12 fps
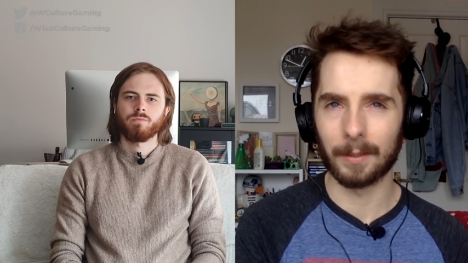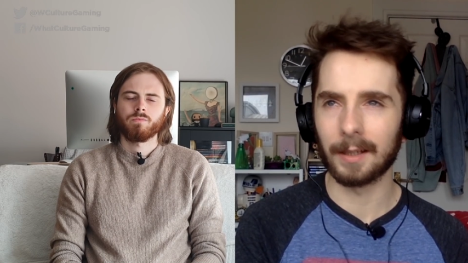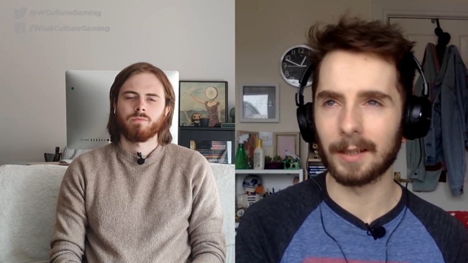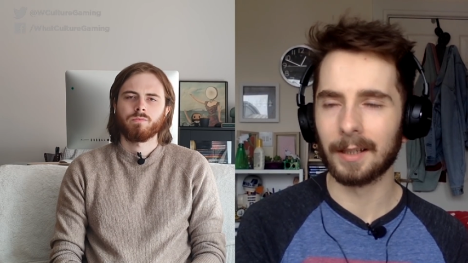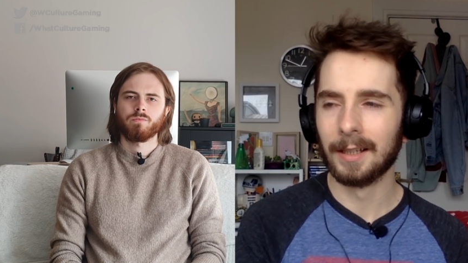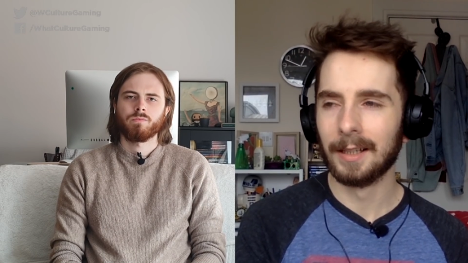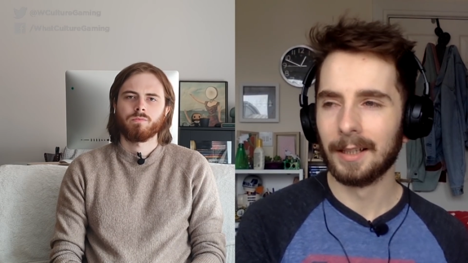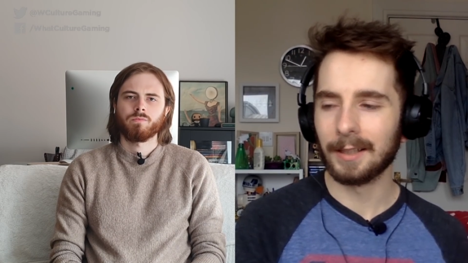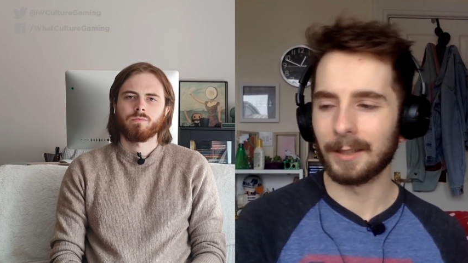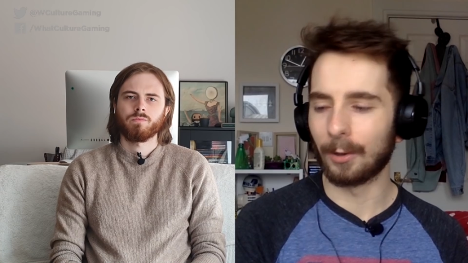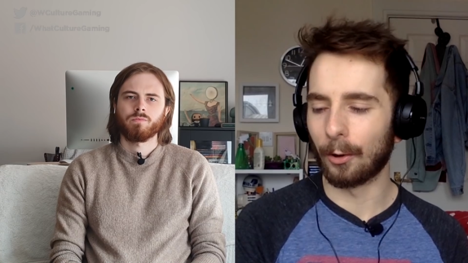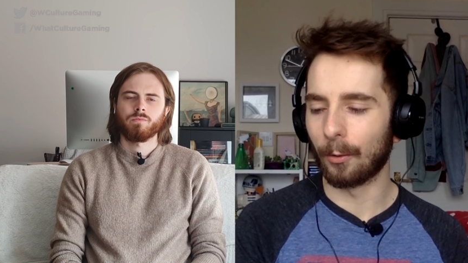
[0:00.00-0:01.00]
Speaker 1: you
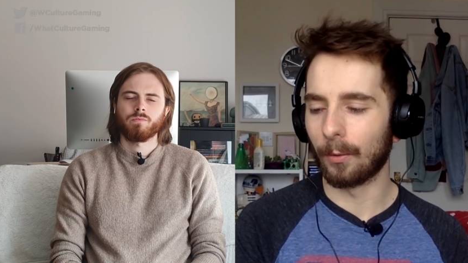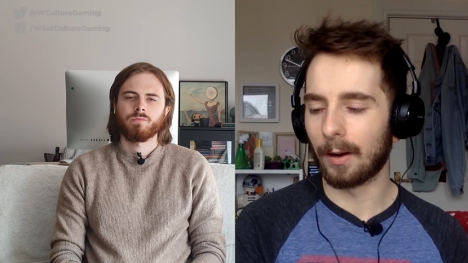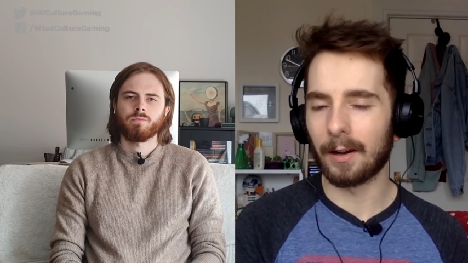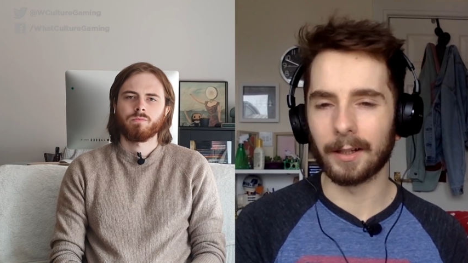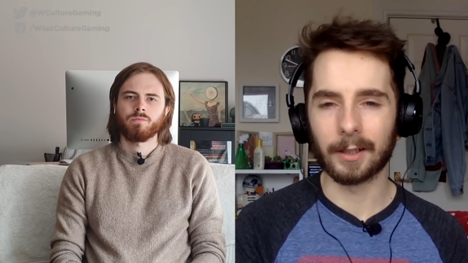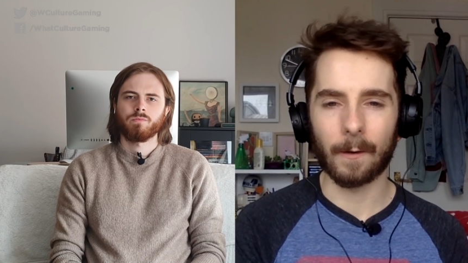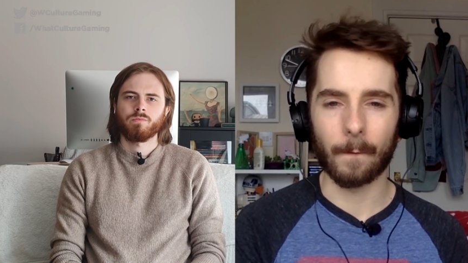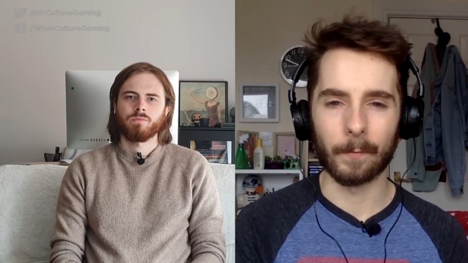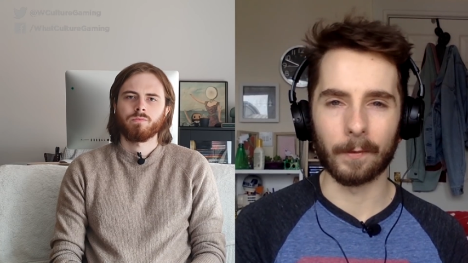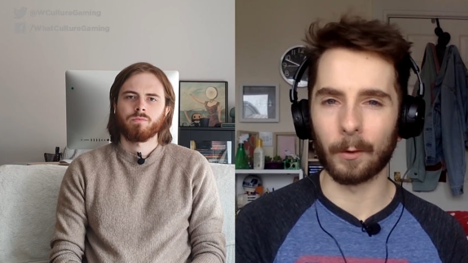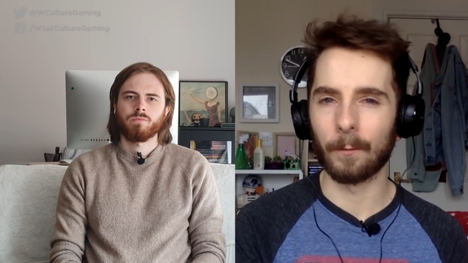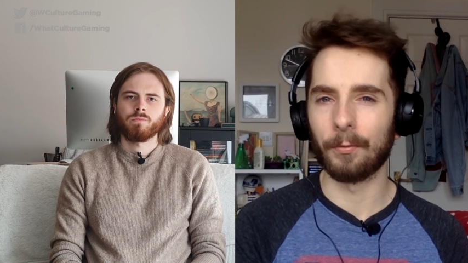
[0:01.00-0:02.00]
know, icons of
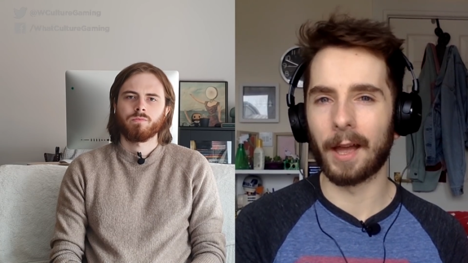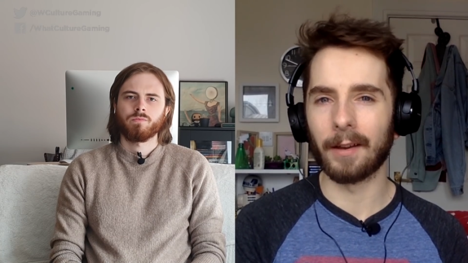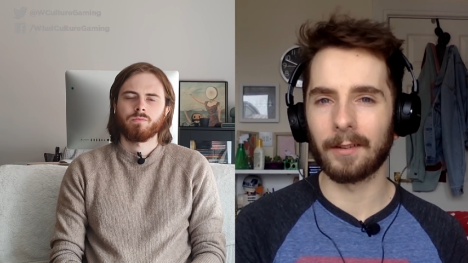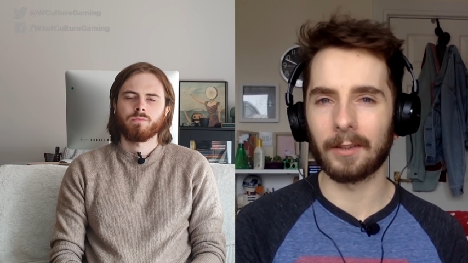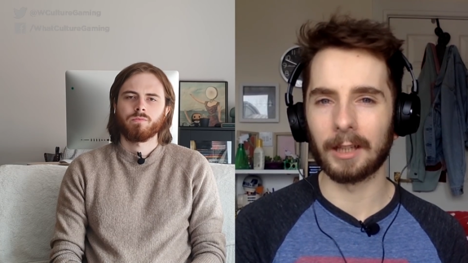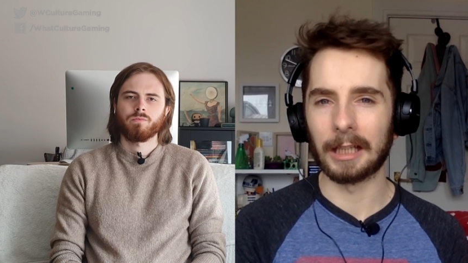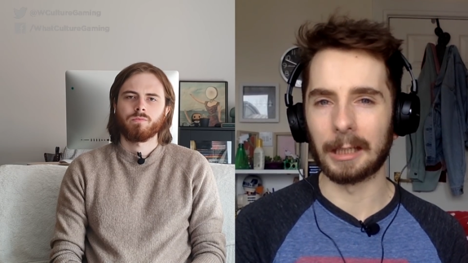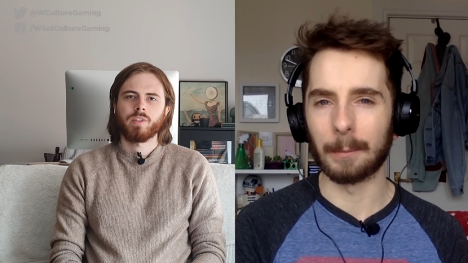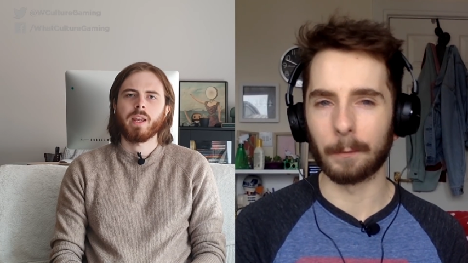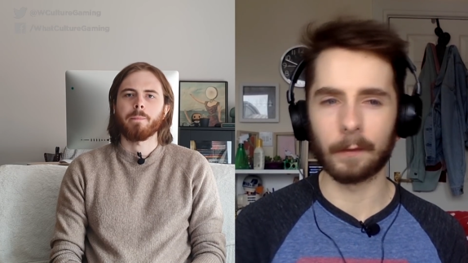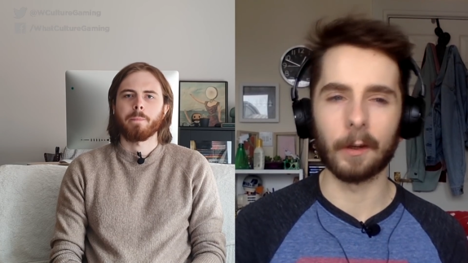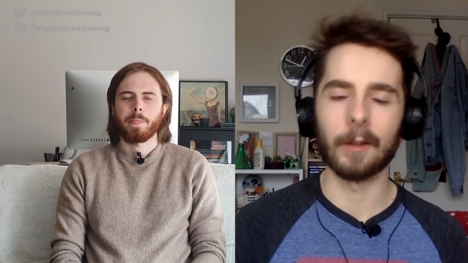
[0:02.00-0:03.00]
that team,
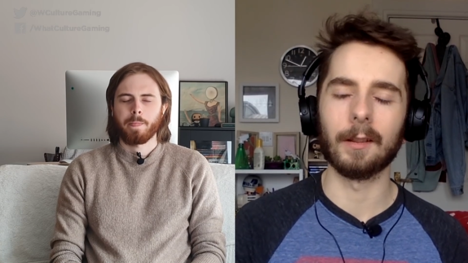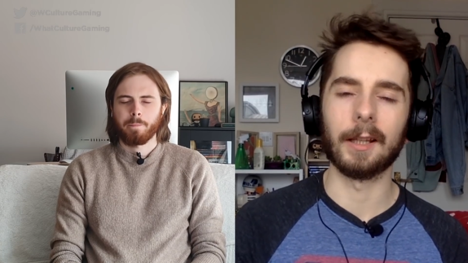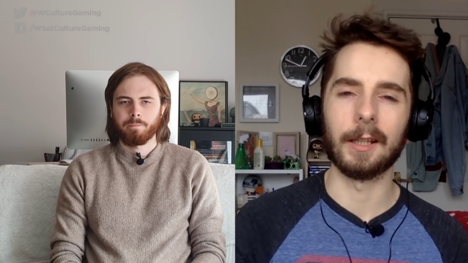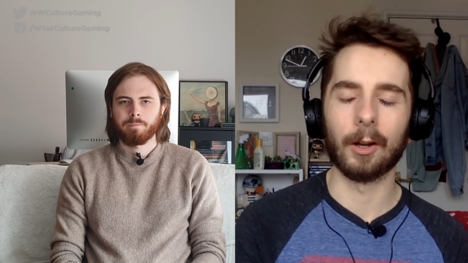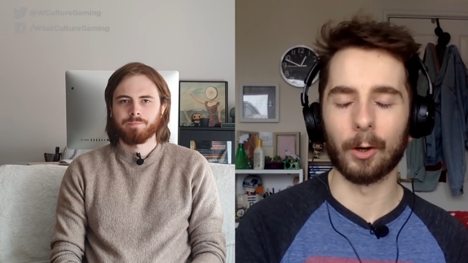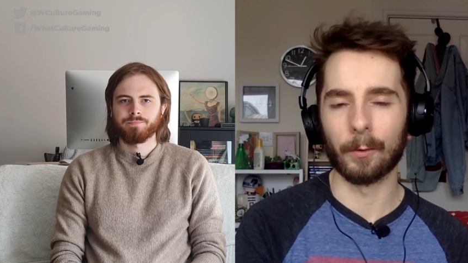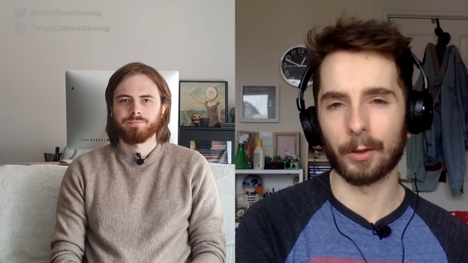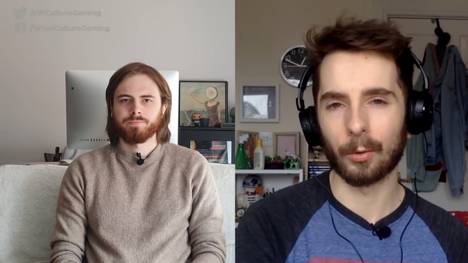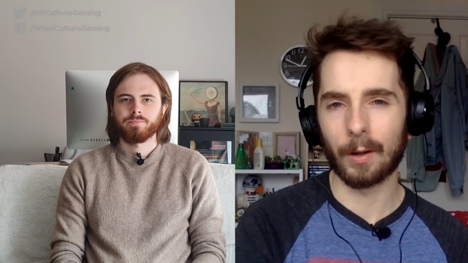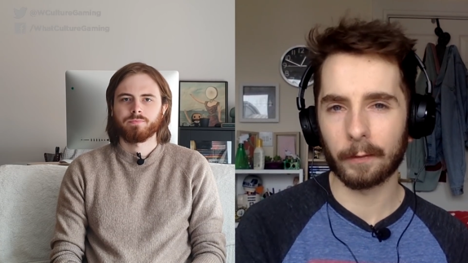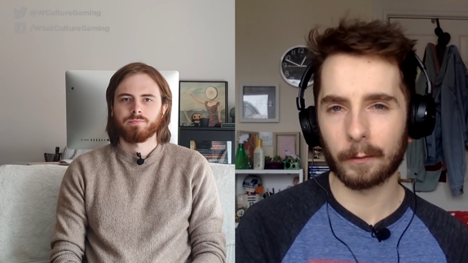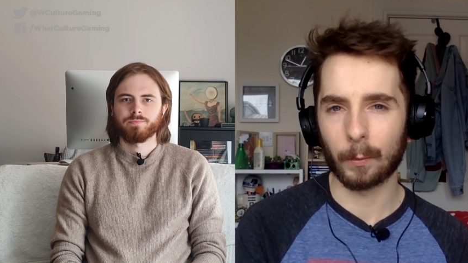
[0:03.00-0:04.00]
certainly yeah. over the last
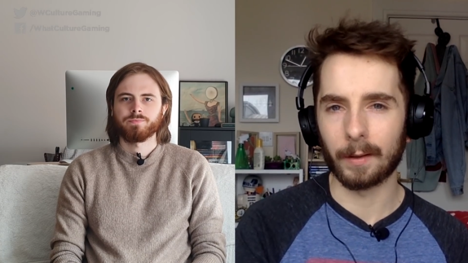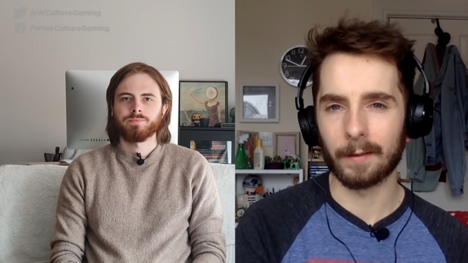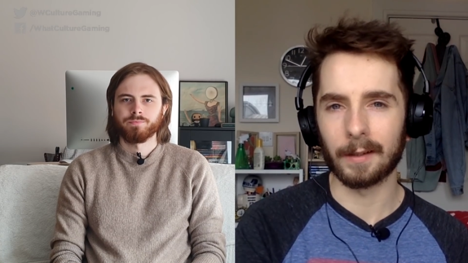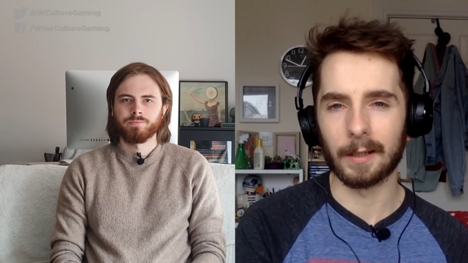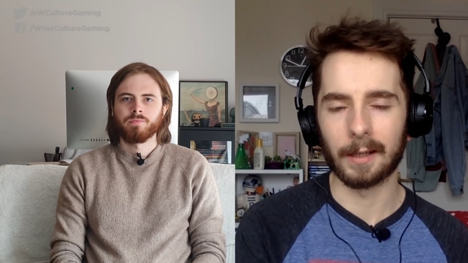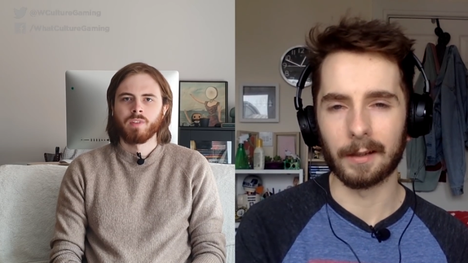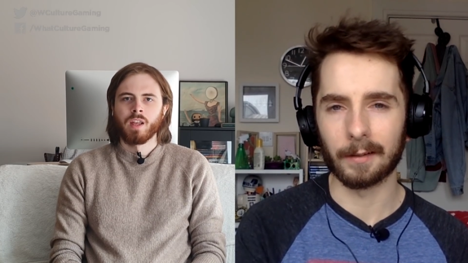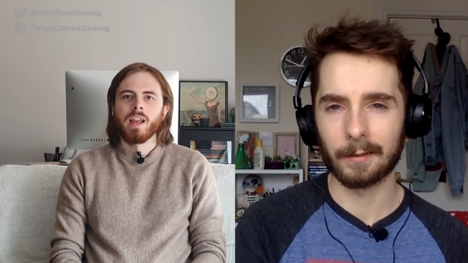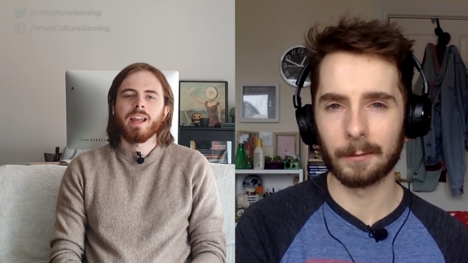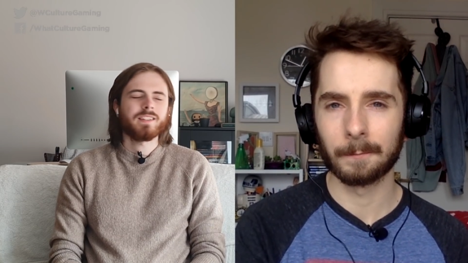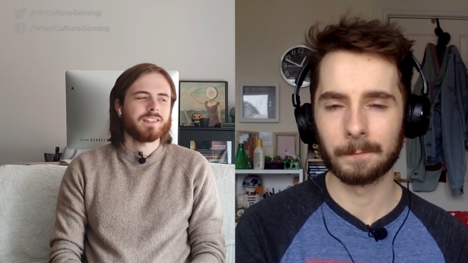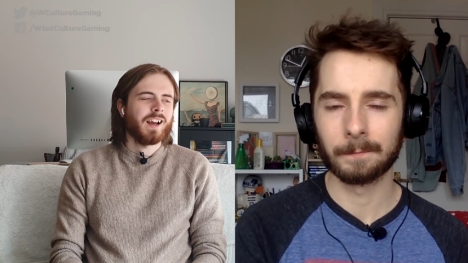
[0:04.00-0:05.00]
twenty years.
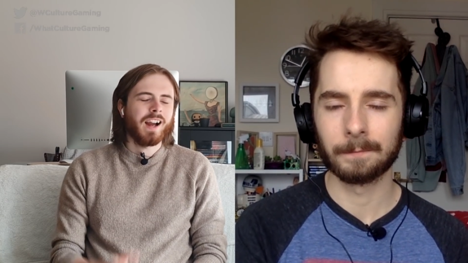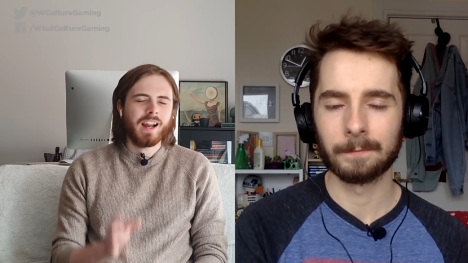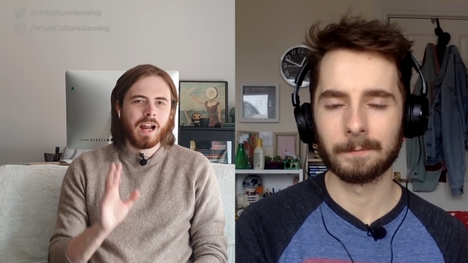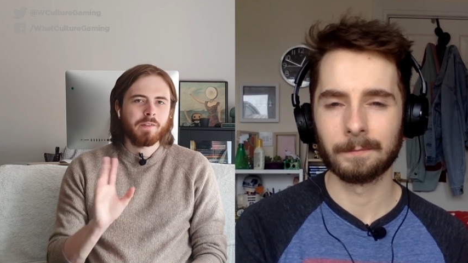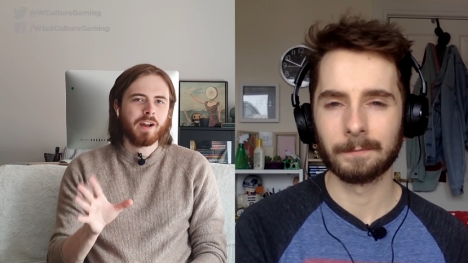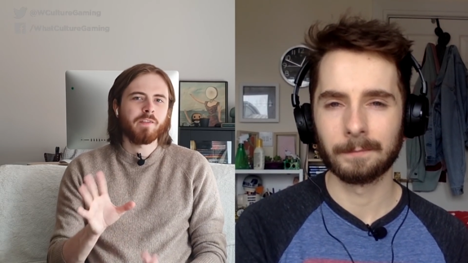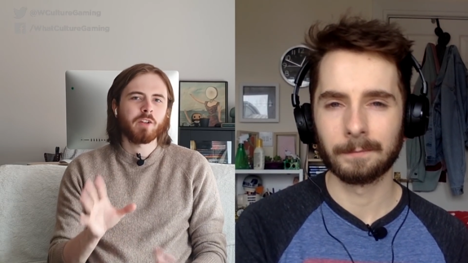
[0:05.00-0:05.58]
It's, I, I have a